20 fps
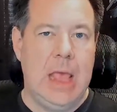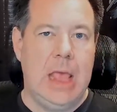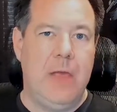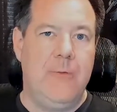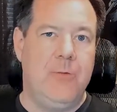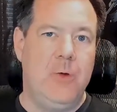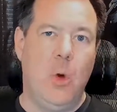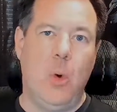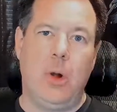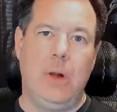
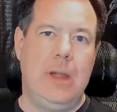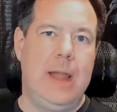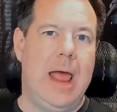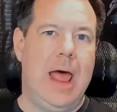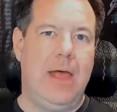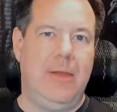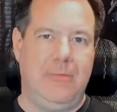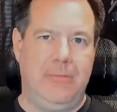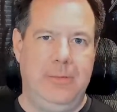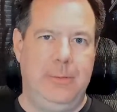If you are
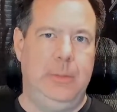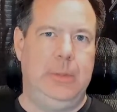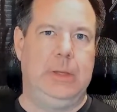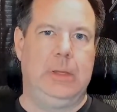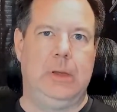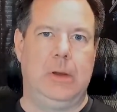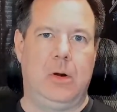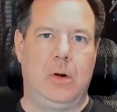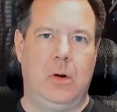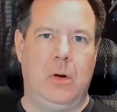not
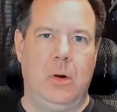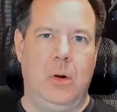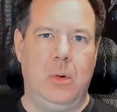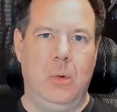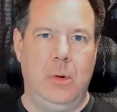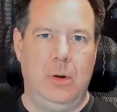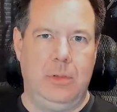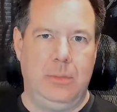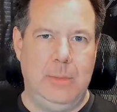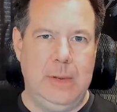familiar
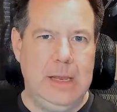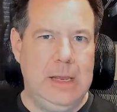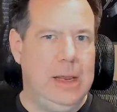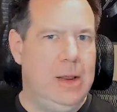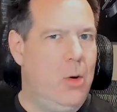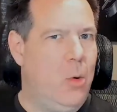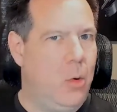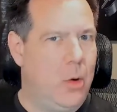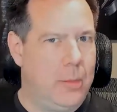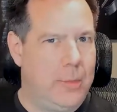with
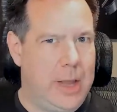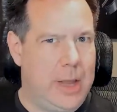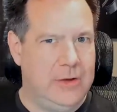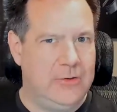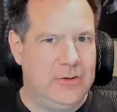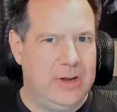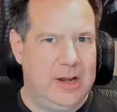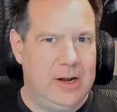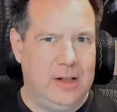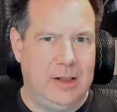me or my
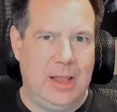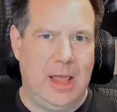channel,